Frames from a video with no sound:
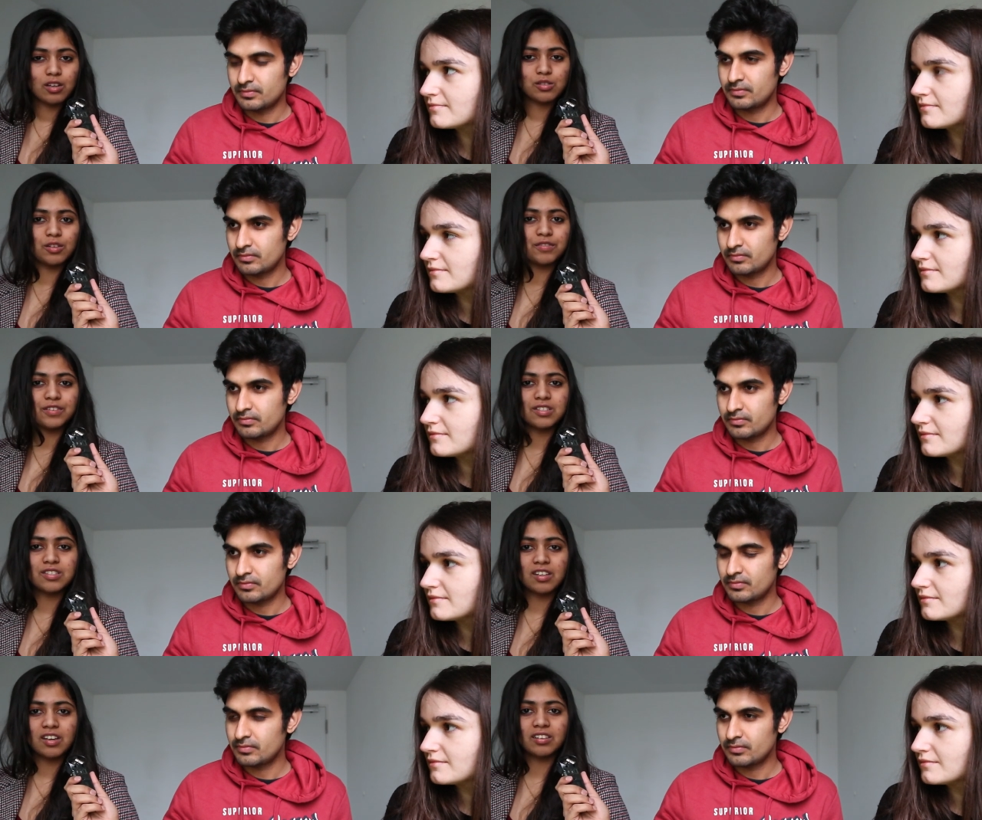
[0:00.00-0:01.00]
Speaker 1: So the first
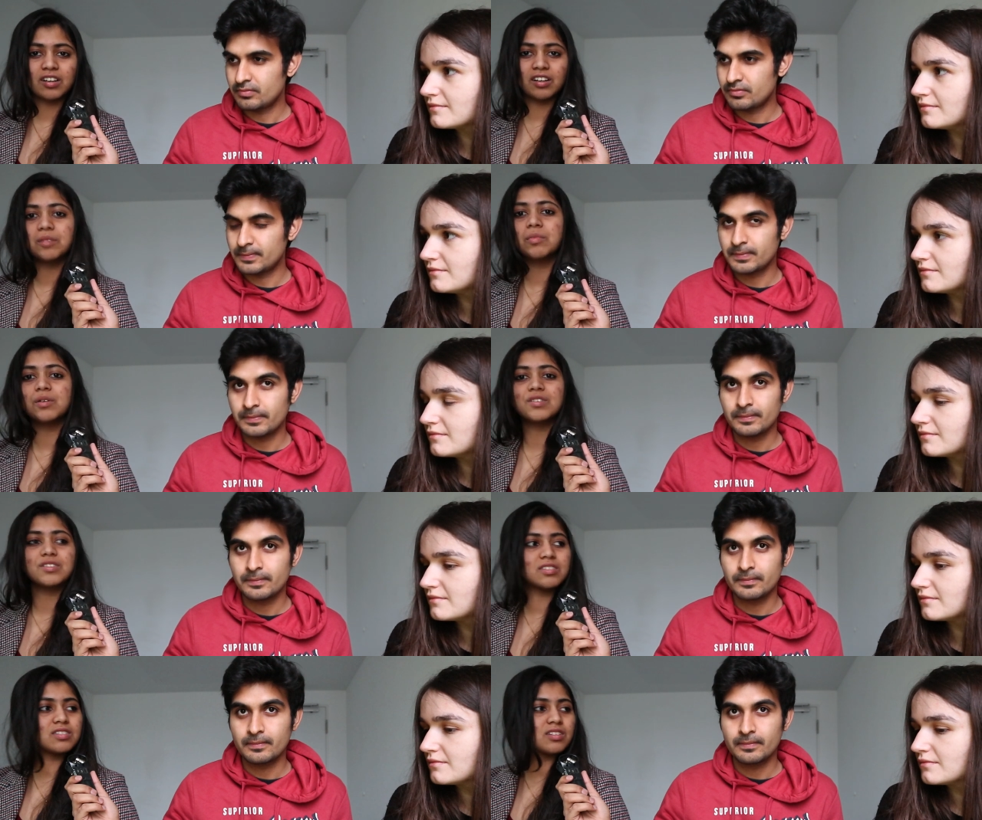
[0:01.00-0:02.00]
thing that hit me
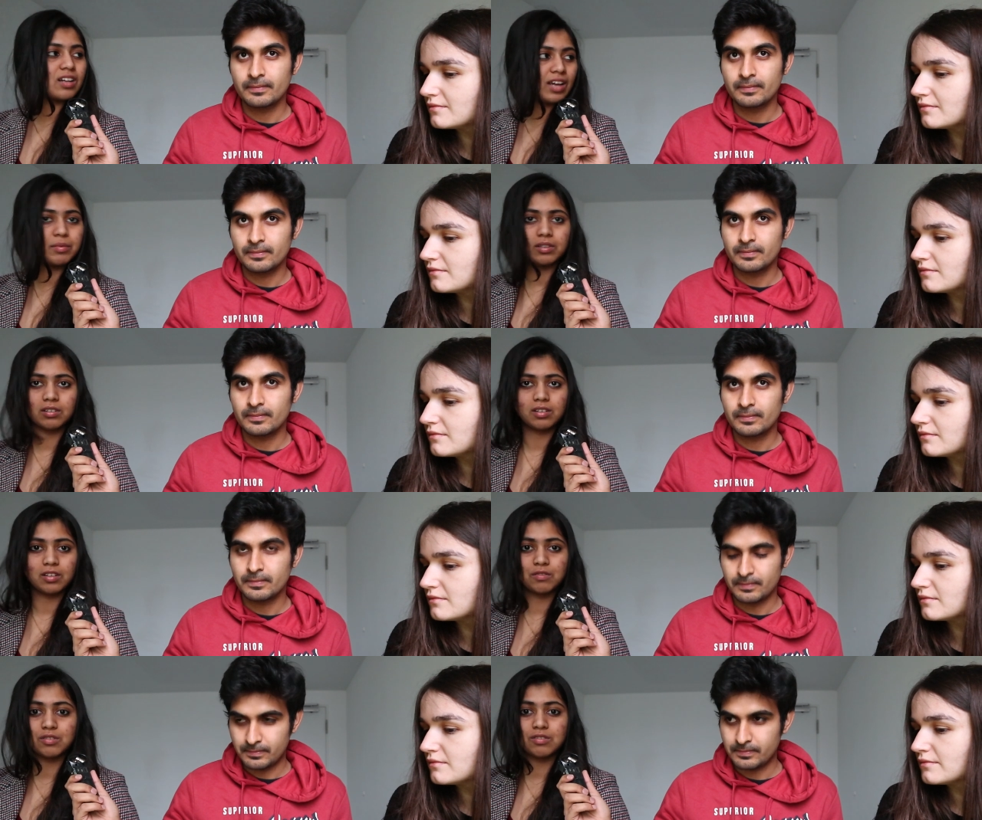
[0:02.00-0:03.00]
was the climate here.
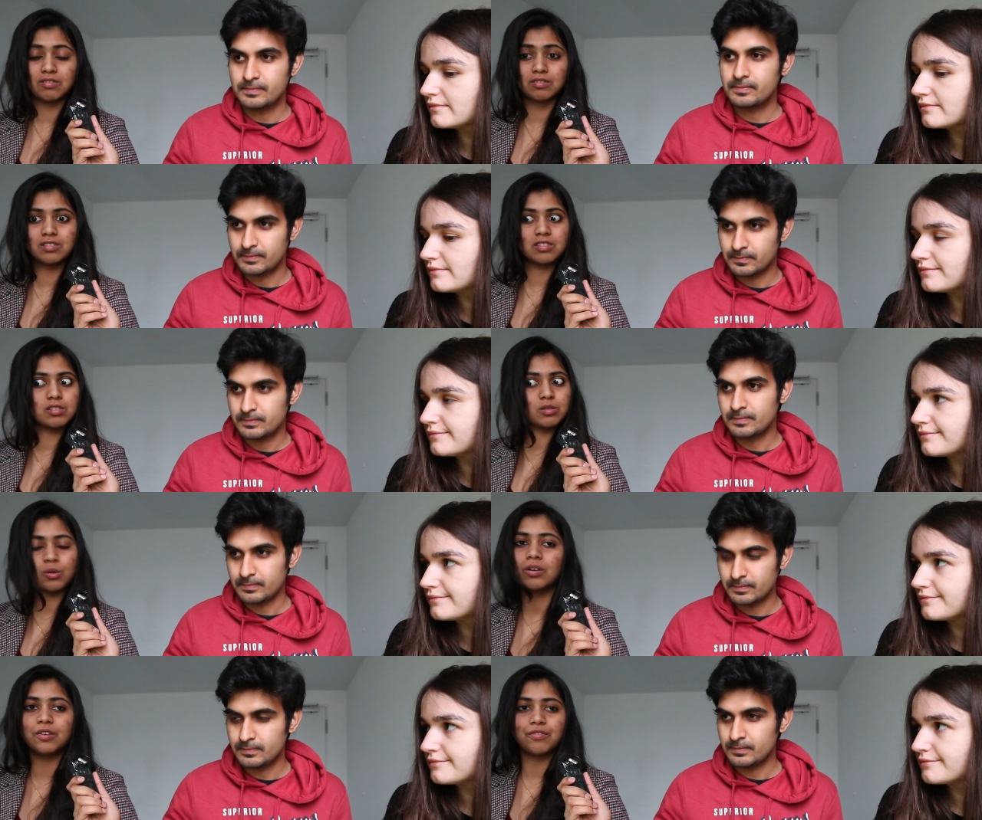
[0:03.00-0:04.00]
It was
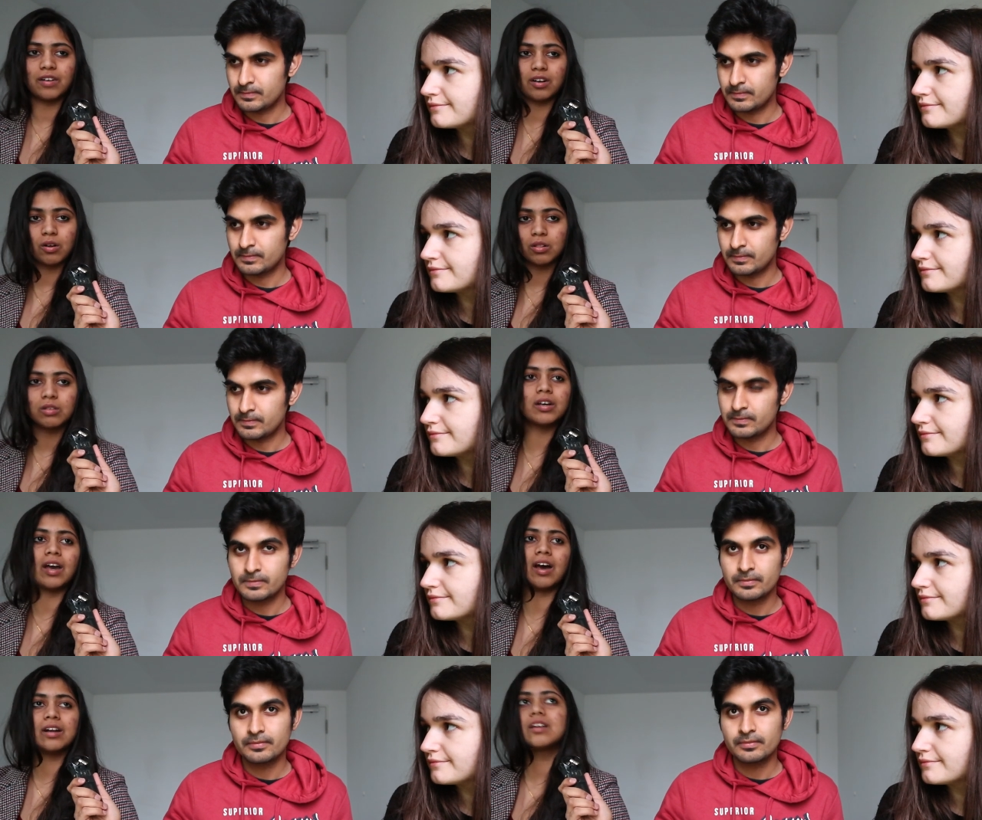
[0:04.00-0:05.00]
so different. Although I
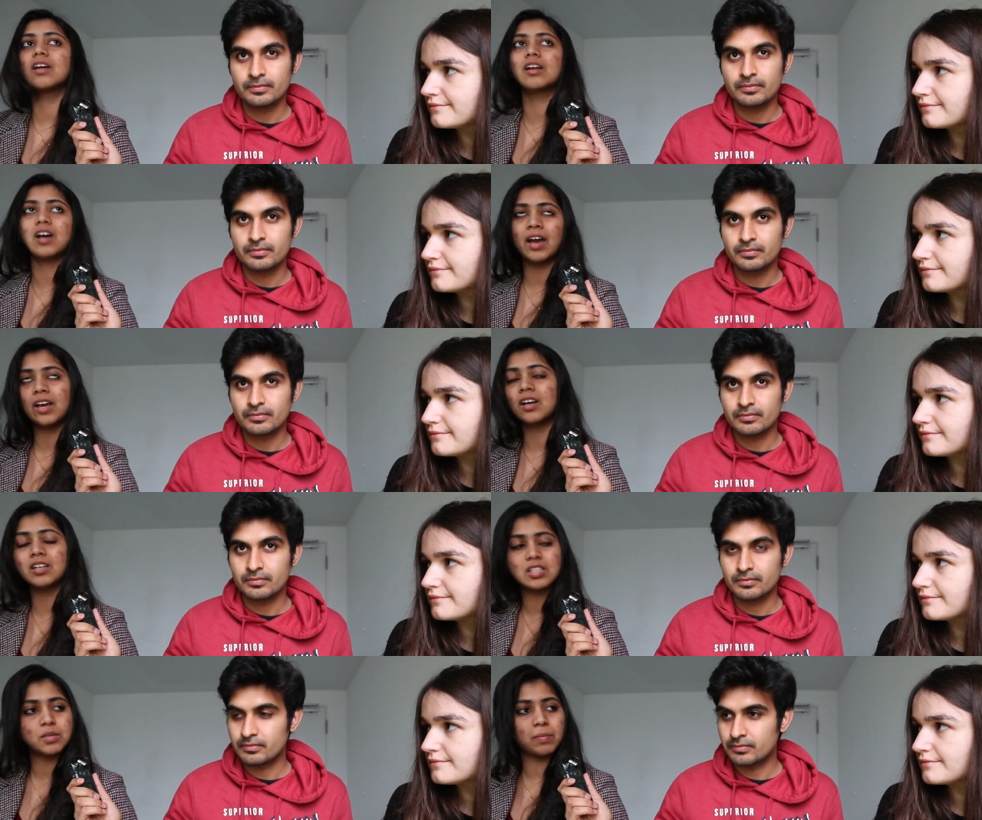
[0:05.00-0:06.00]
had, and I
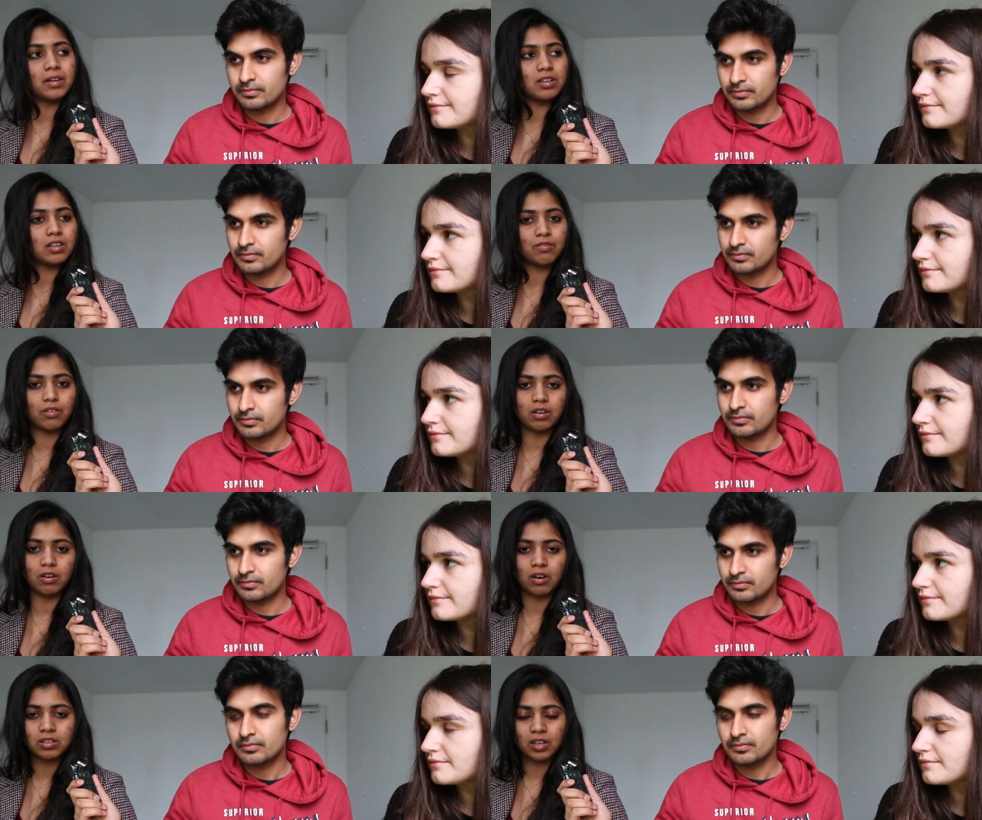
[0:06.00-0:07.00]
anticipated it for a
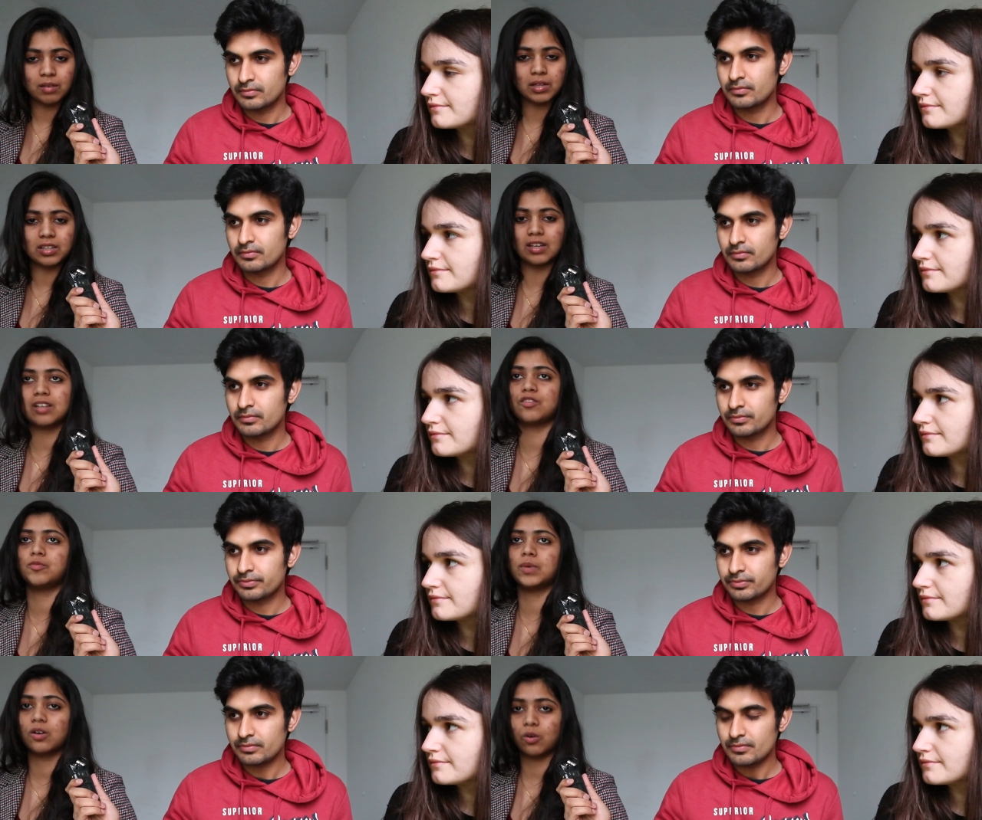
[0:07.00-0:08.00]
long time that yeah, it will
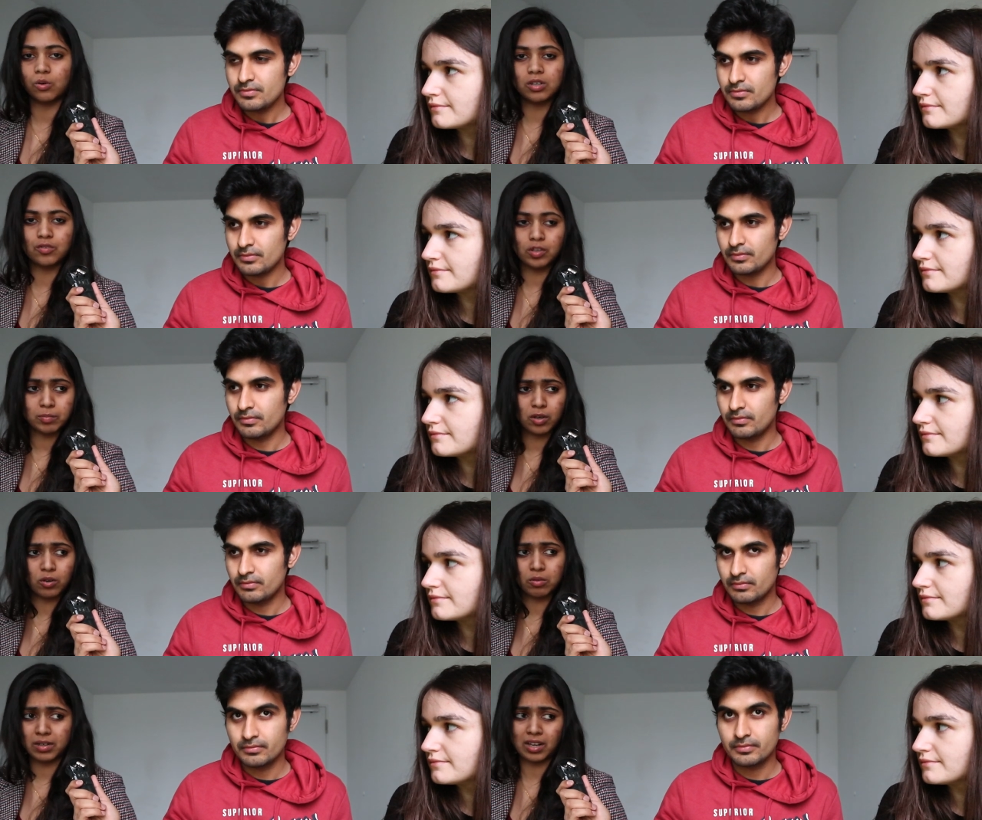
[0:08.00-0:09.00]
be cold, it will be
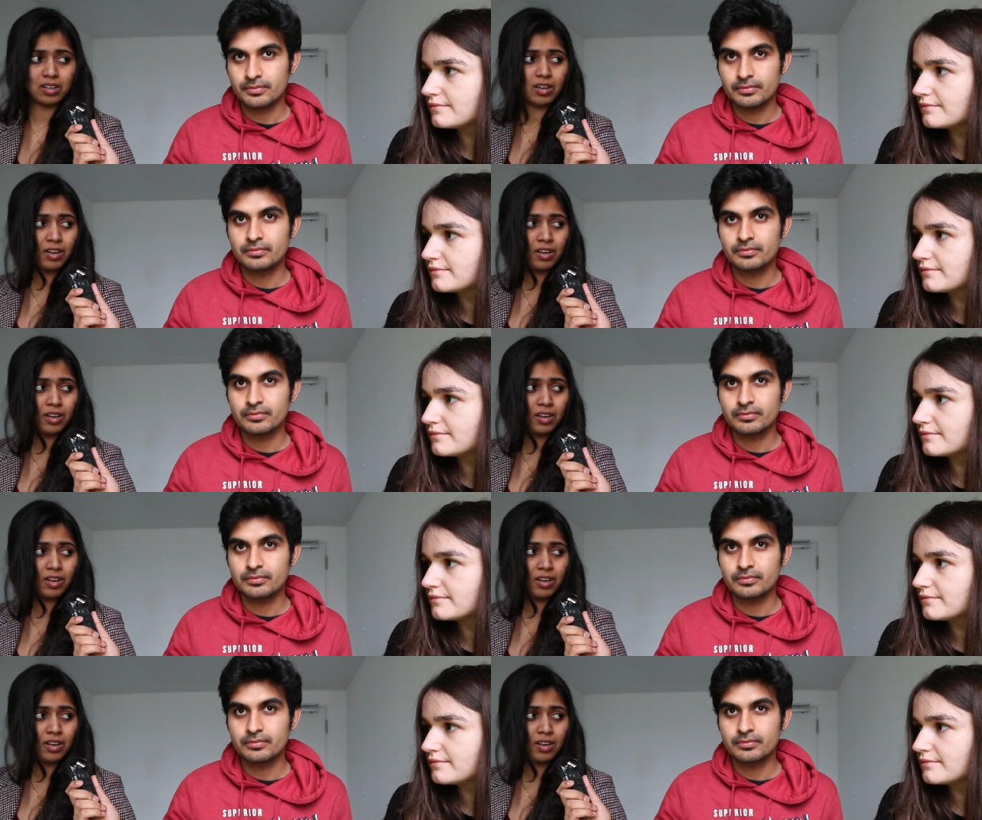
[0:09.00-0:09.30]
cold, but I